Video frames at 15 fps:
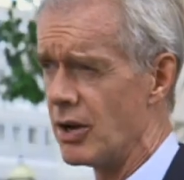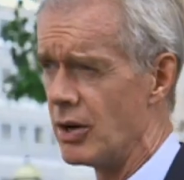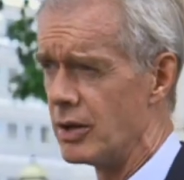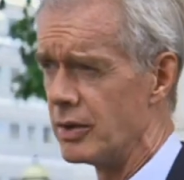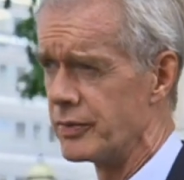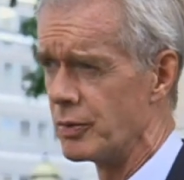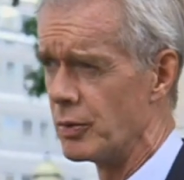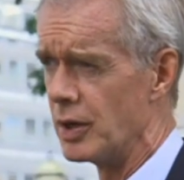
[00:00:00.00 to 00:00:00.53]

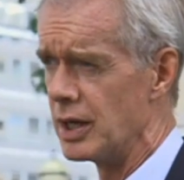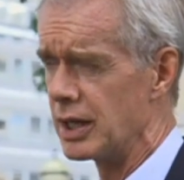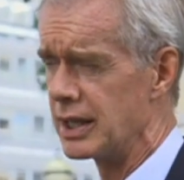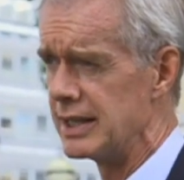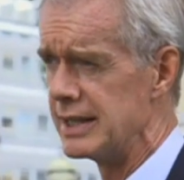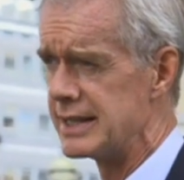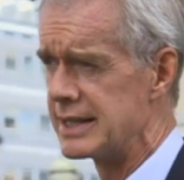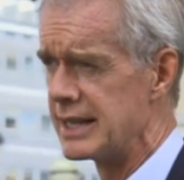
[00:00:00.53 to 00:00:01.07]
of
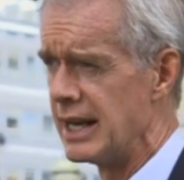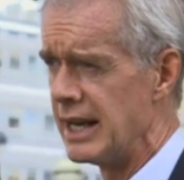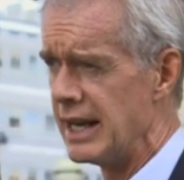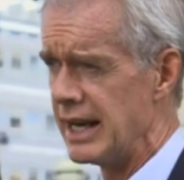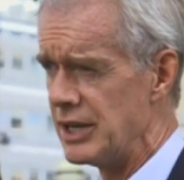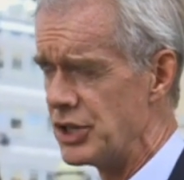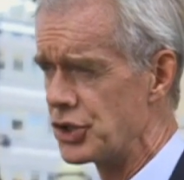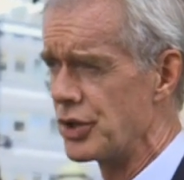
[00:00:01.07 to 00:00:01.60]
workers
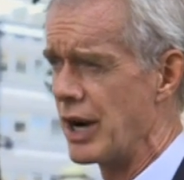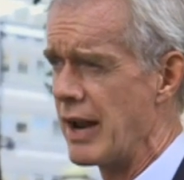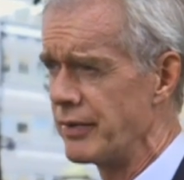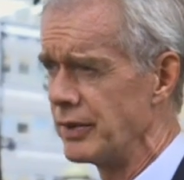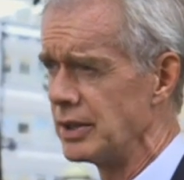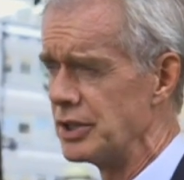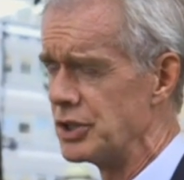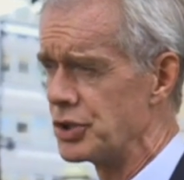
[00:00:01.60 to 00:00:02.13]
in
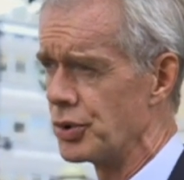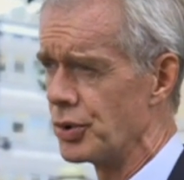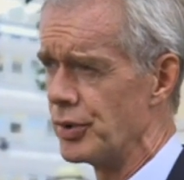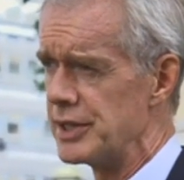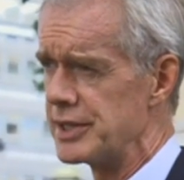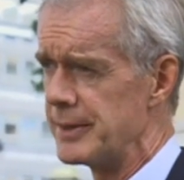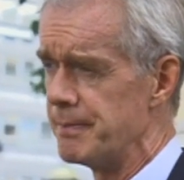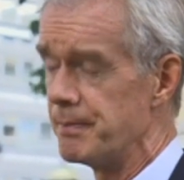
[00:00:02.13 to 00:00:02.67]
travel and
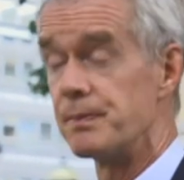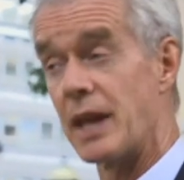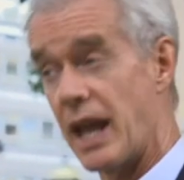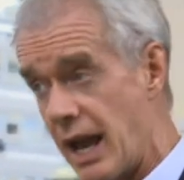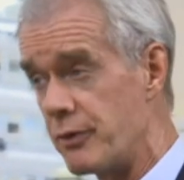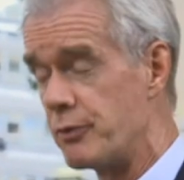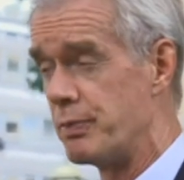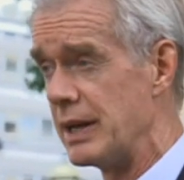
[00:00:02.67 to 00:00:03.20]
tourism
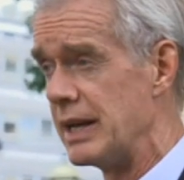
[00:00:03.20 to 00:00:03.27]
have